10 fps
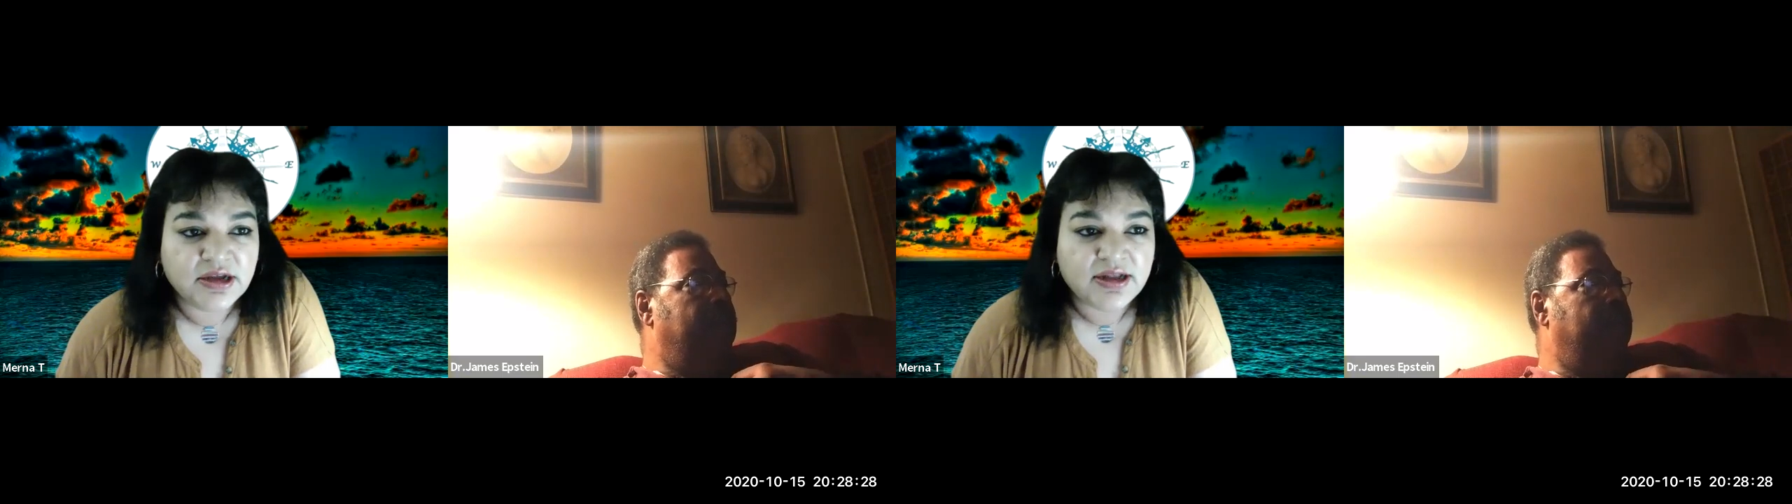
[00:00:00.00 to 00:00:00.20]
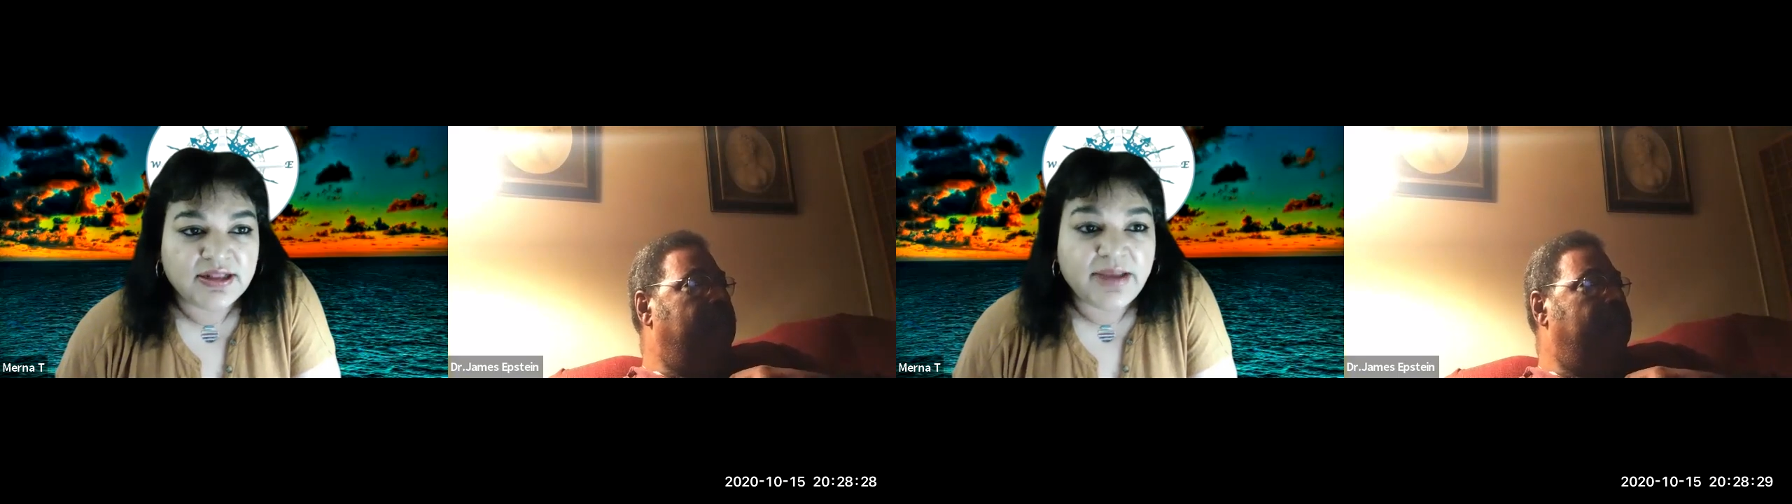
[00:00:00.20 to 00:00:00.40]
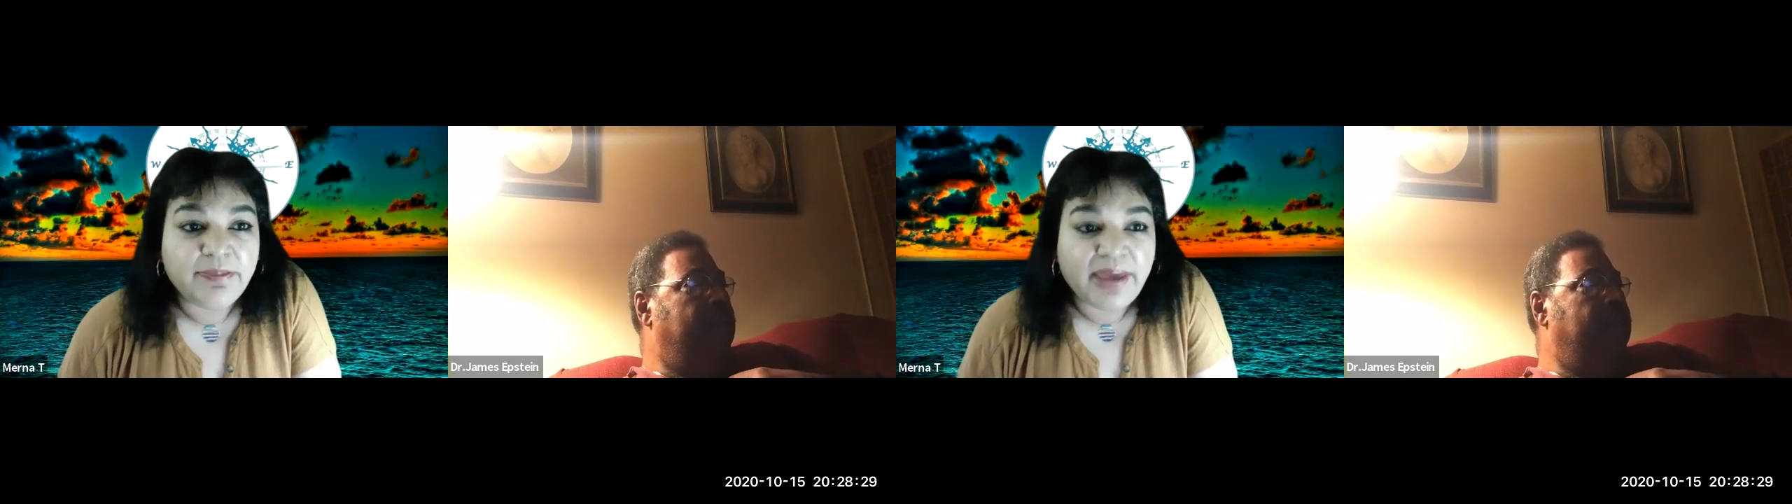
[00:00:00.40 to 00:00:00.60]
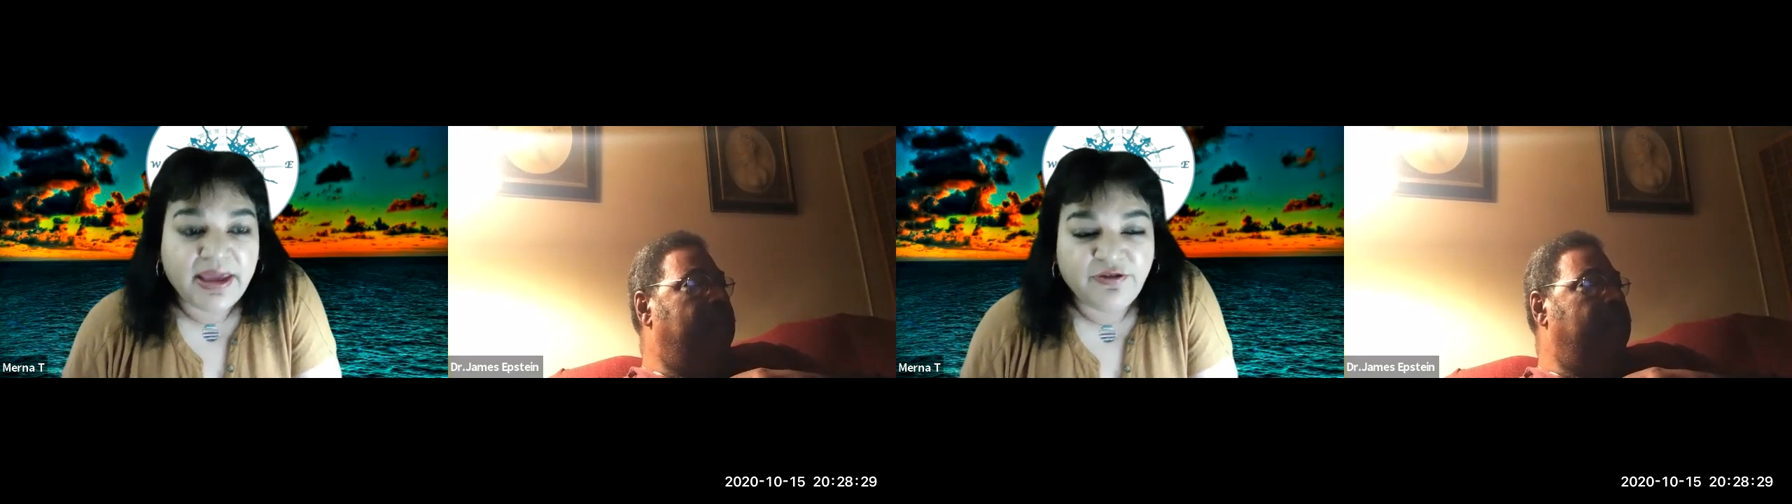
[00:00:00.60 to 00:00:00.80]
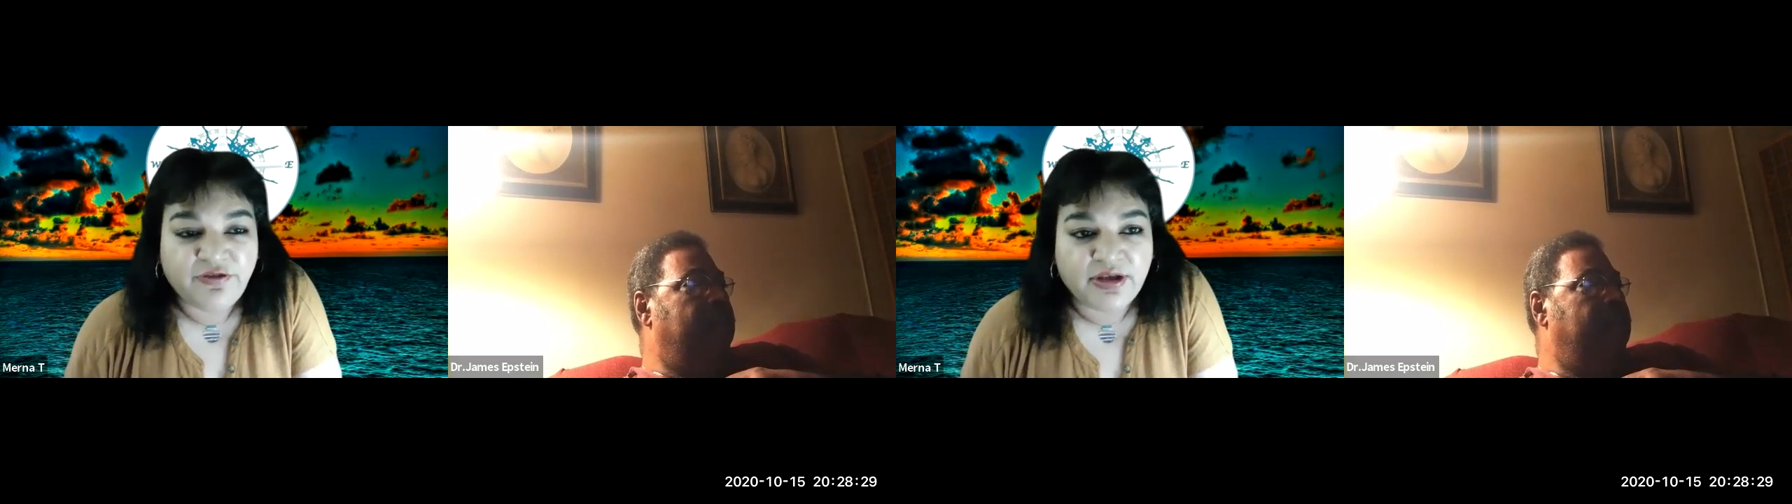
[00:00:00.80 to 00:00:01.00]
they may
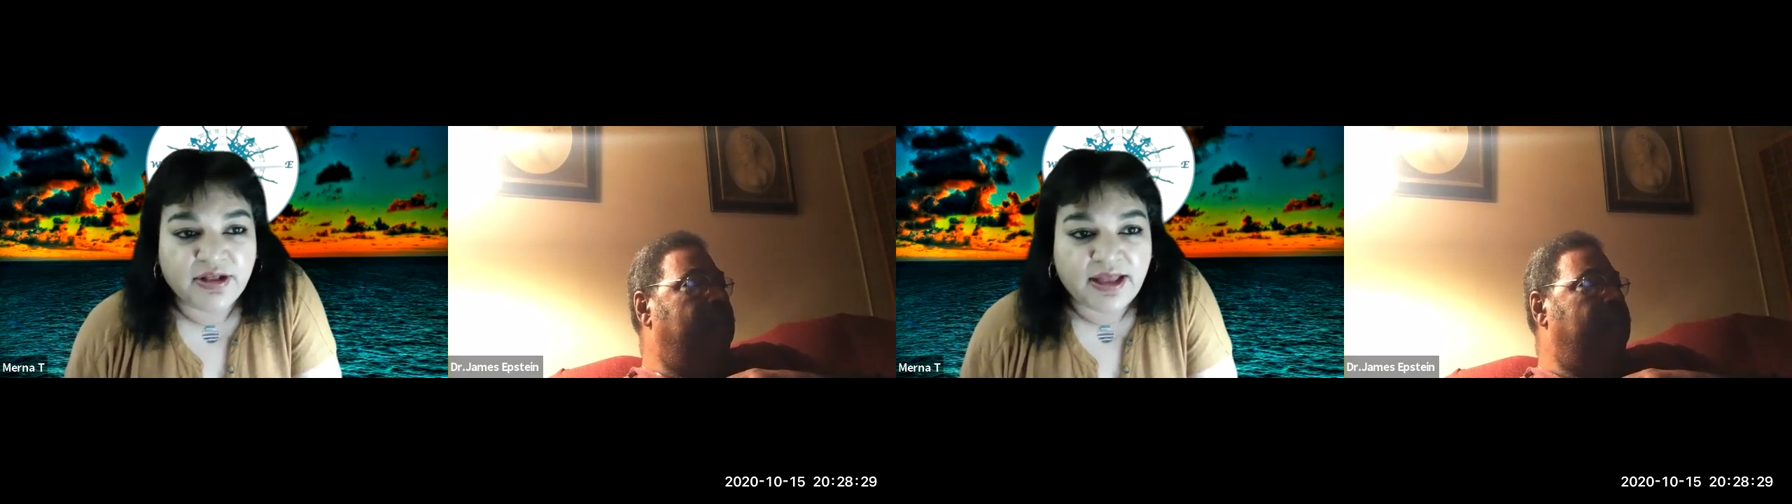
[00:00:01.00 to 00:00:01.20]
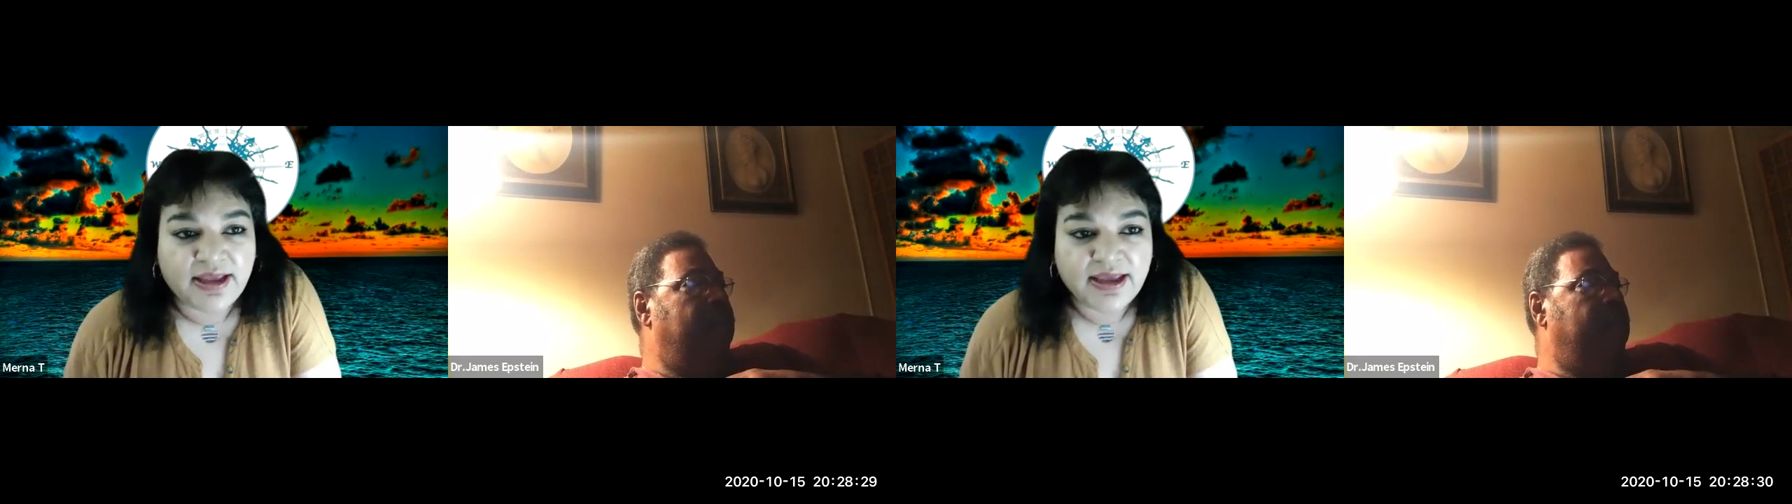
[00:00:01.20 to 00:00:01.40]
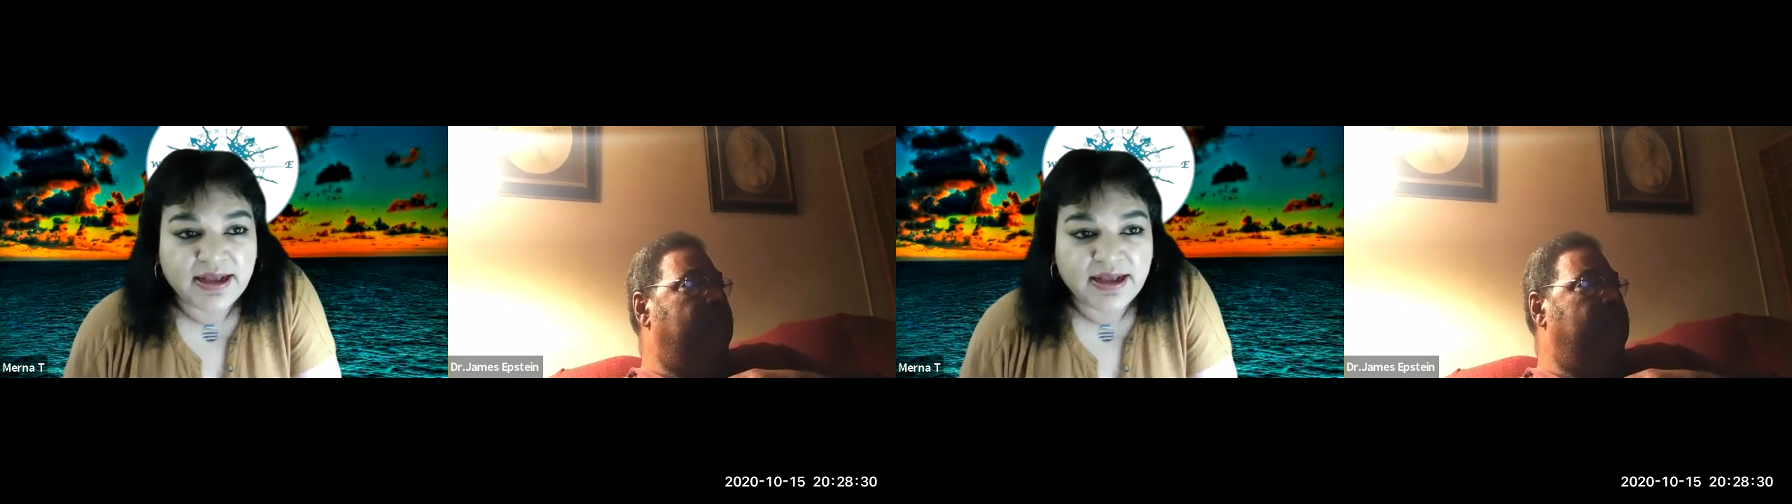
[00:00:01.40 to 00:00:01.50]
feel, I can't